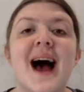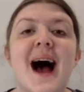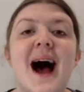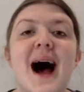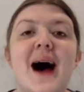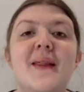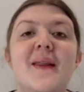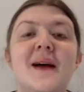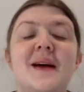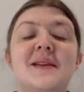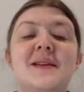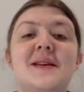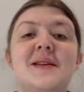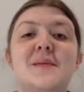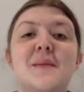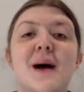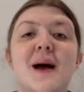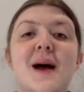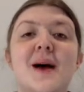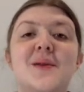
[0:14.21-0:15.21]
and I did
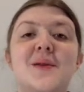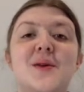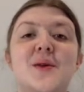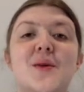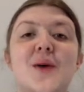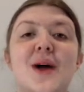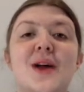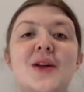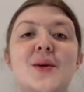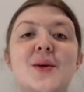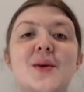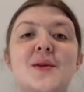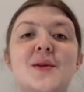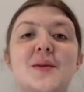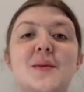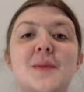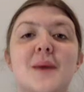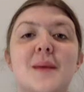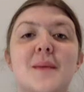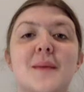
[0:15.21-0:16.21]
my undergraduate and
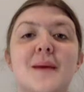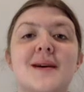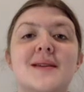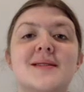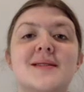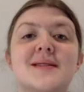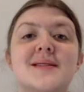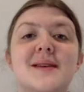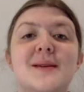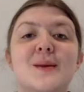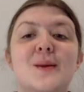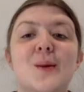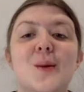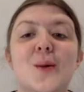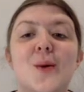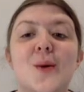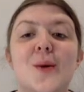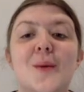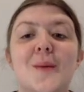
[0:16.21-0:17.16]
my master's in law.